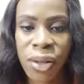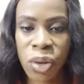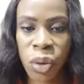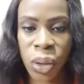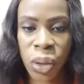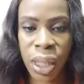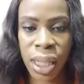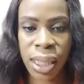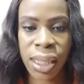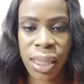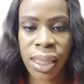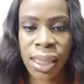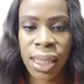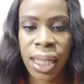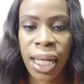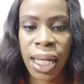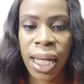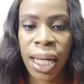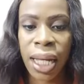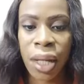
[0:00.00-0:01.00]
so that
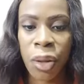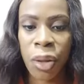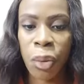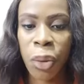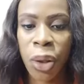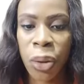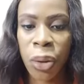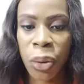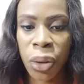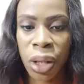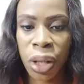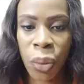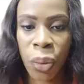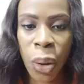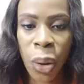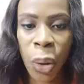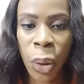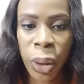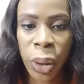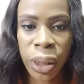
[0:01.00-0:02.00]
we know that we're
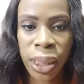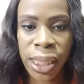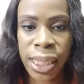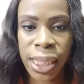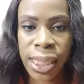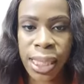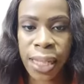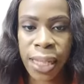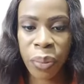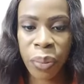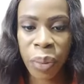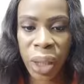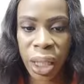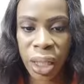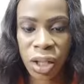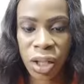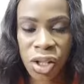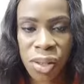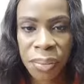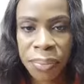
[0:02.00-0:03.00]
all on the same
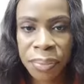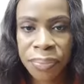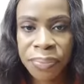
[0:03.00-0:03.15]
page.